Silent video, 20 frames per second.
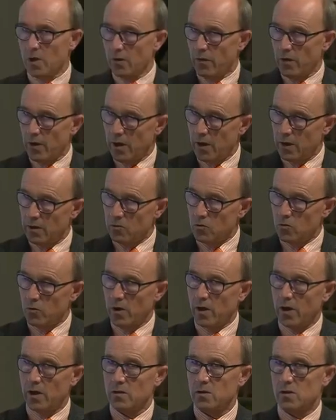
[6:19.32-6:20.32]
other hand, you
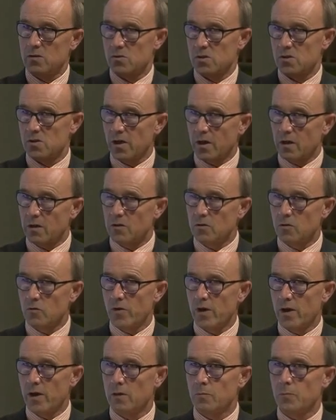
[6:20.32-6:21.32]
had as a
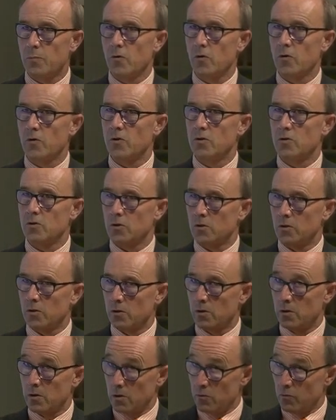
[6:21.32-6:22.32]
secondary endpoint
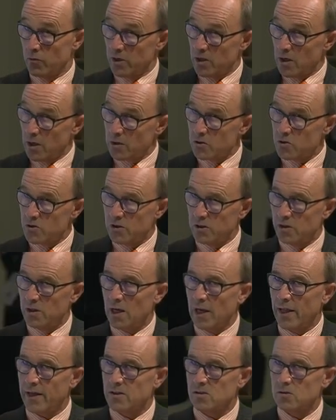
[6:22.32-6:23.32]
a reduction in the
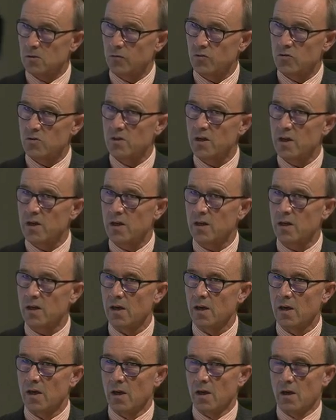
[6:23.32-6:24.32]
length of stay.
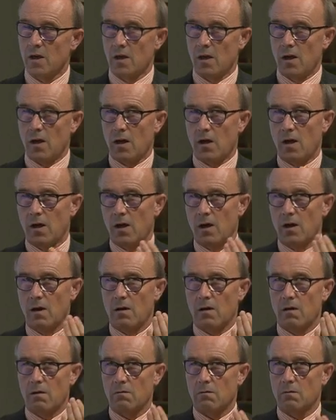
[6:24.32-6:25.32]

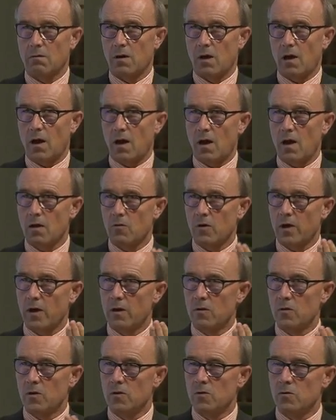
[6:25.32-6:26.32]
How
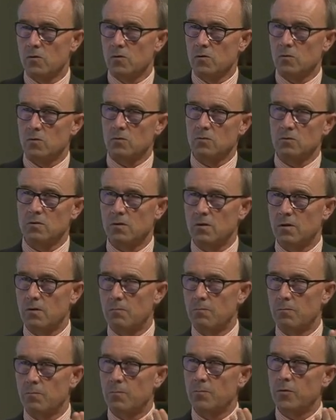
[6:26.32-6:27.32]
can you
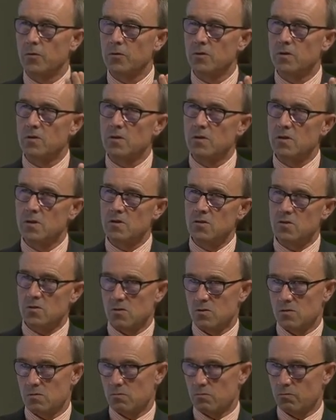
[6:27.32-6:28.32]
put
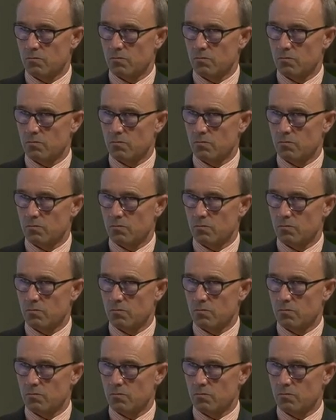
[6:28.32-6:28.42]
these